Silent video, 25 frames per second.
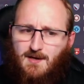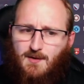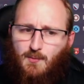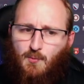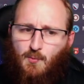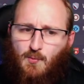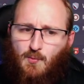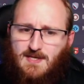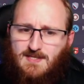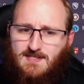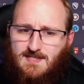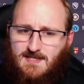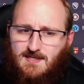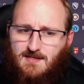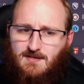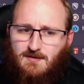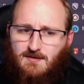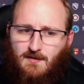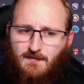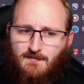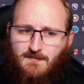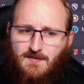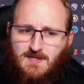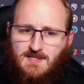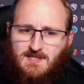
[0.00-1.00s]
We did
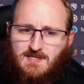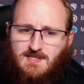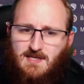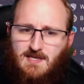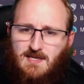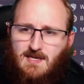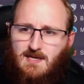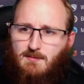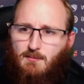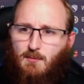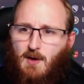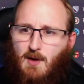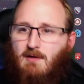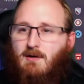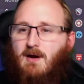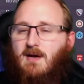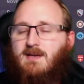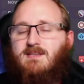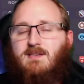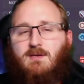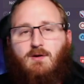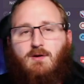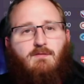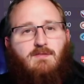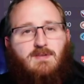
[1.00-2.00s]
obviously, well, I
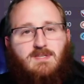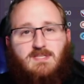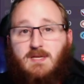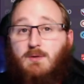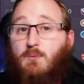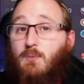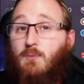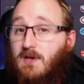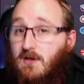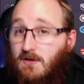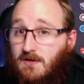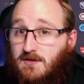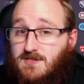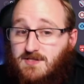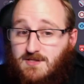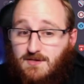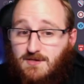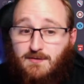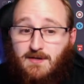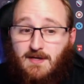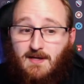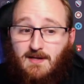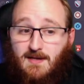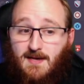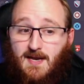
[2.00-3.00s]
say obviously, we lost
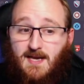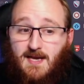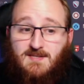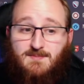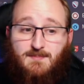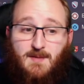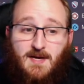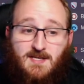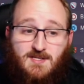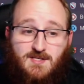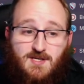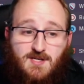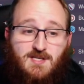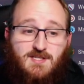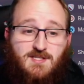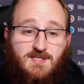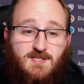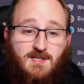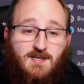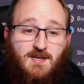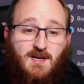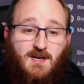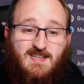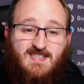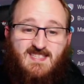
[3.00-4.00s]
2-0 against Manchester
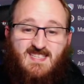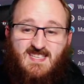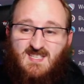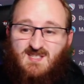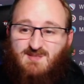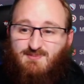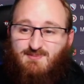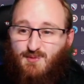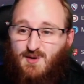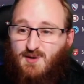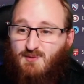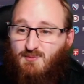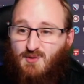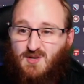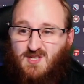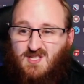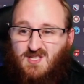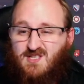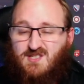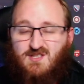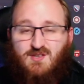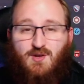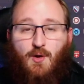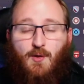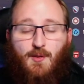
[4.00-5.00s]
United. We were
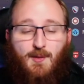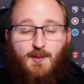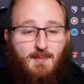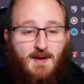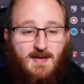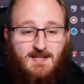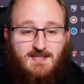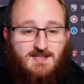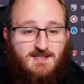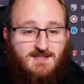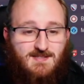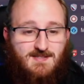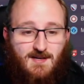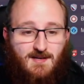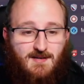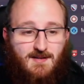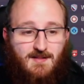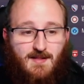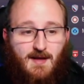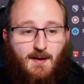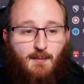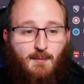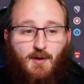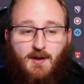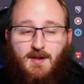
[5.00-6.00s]
just not the better side in
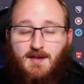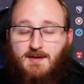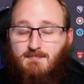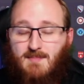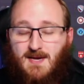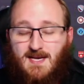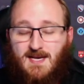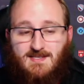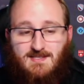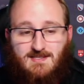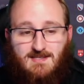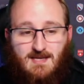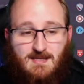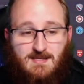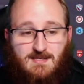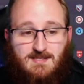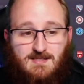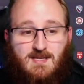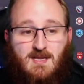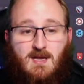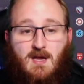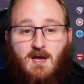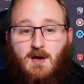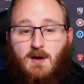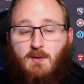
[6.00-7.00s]
that one. It makes sense.
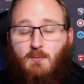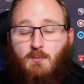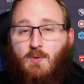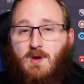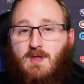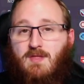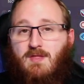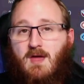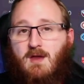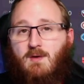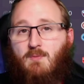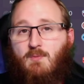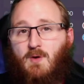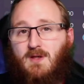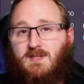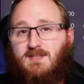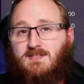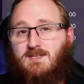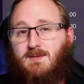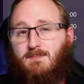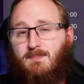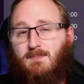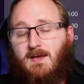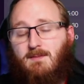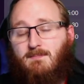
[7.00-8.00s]
We then went
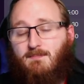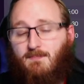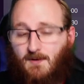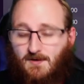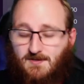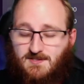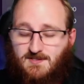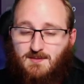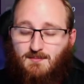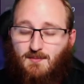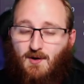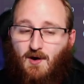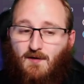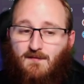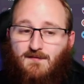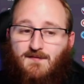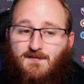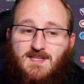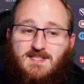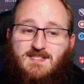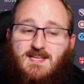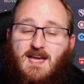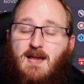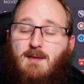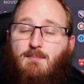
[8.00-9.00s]
to play bottom of the
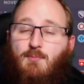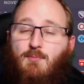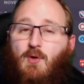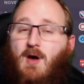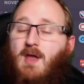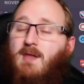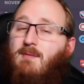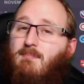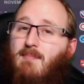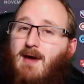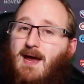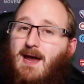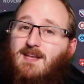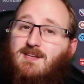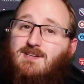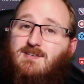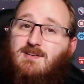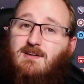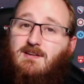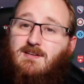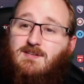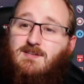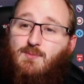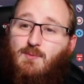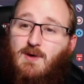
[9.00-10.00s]
table and
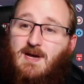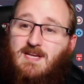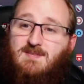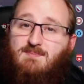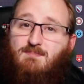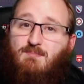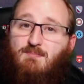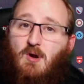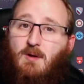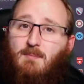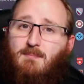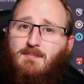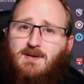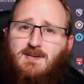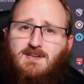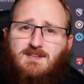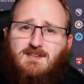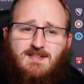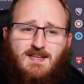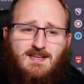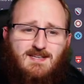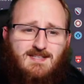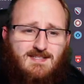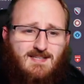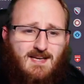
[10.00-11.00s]
managerless West Brom because
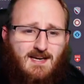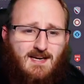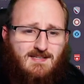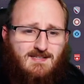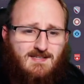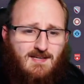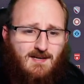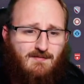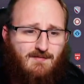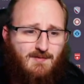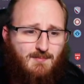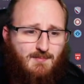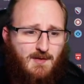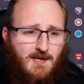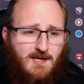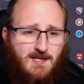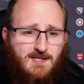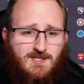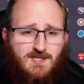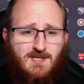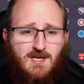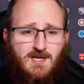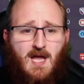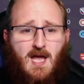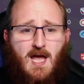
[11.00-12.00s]
they sacked Southampton.
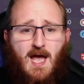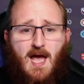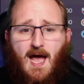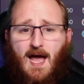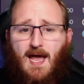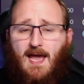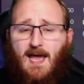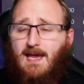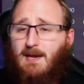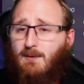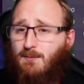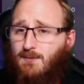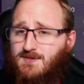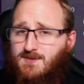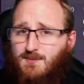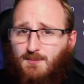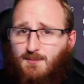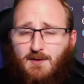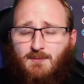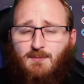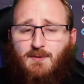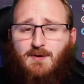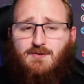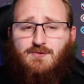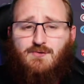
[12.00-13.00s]
It was a
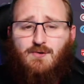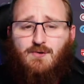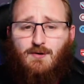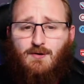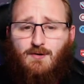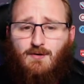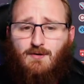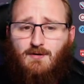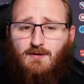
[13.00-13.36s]
1-1 draw.